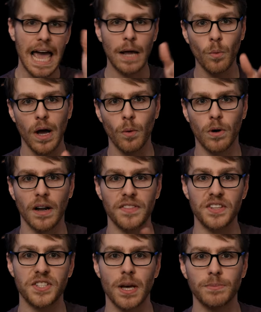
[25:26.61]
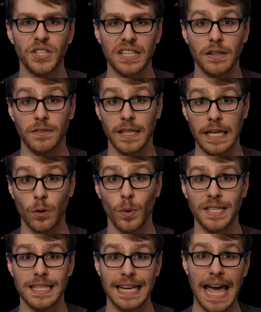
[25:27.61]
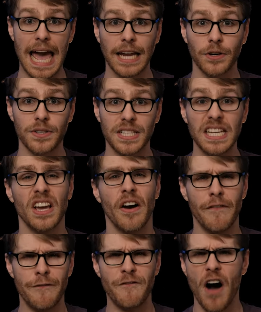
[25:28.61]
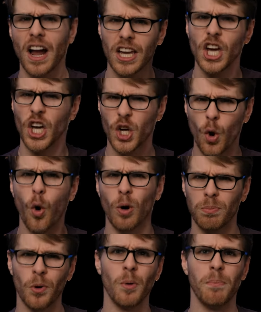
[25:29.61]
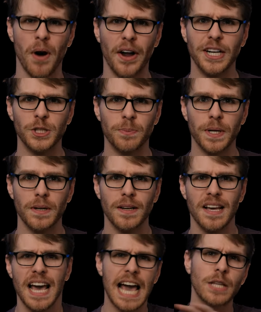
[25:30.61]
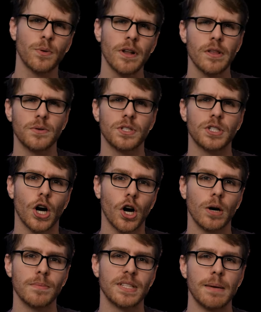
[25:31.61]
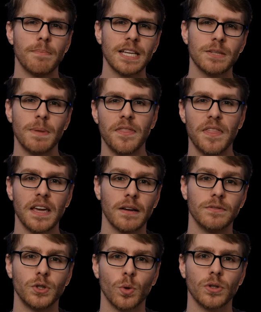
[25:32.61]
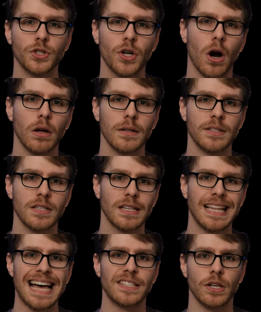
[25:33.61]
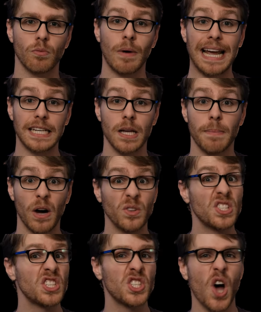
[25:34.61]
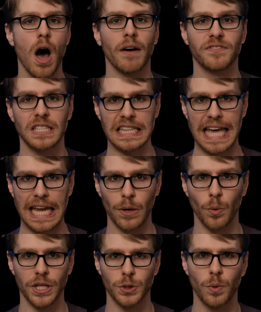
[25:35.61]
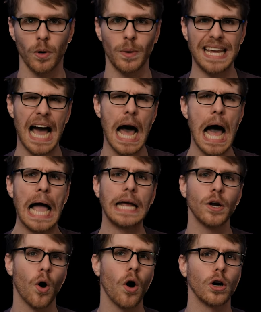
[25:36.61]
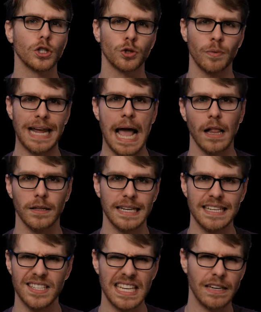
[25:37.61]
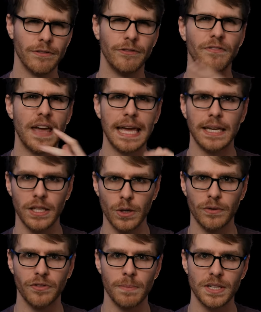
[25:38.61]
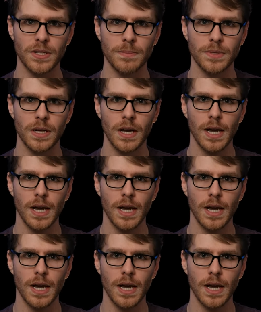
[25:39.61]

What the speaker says: And while we're on the subject of linguistic accuracy, fuck corporal punishment. It's one of those terms that makes me think of George Carlin's classic rant about soft language, where we hide harsh realities in vague euphemisms.